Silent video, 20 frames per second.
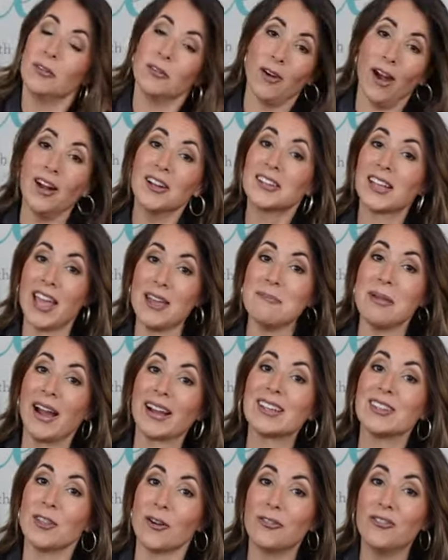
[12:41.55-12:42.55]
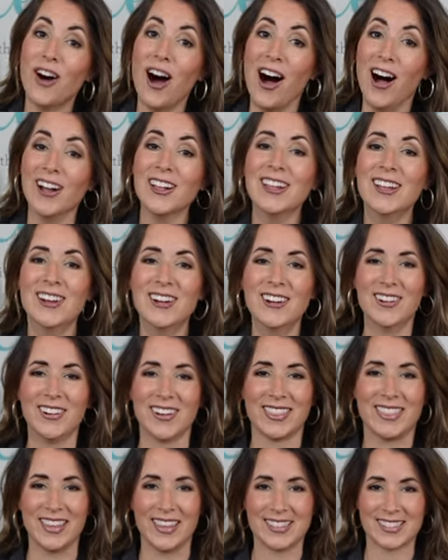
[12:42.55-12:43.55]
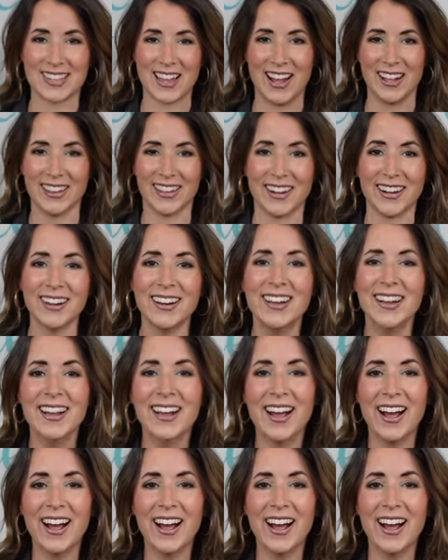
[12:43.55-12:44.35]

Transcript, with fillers: well, came back in the fall with this color.